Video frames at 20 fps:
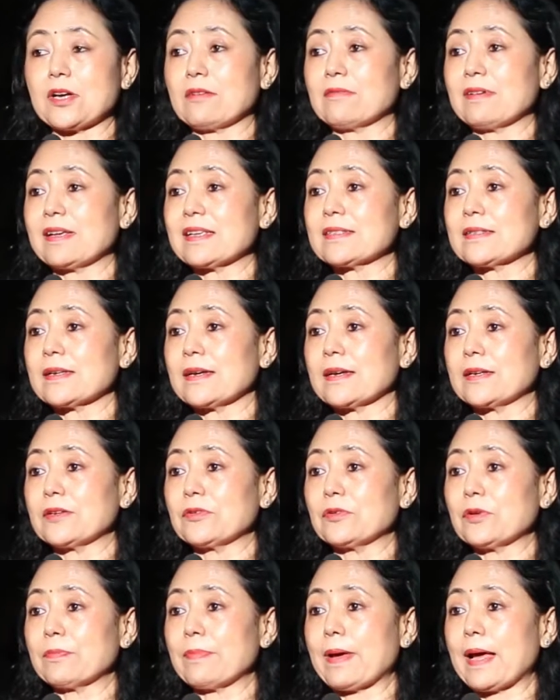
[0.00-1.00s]
Chawla
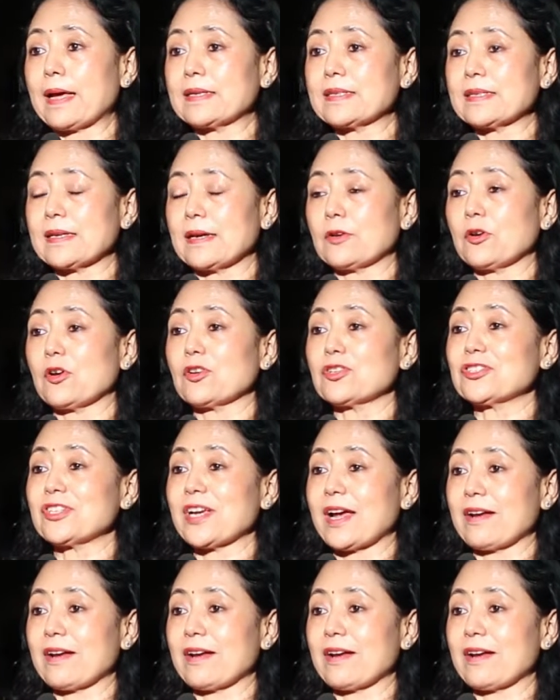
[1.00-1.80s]
said, banks are not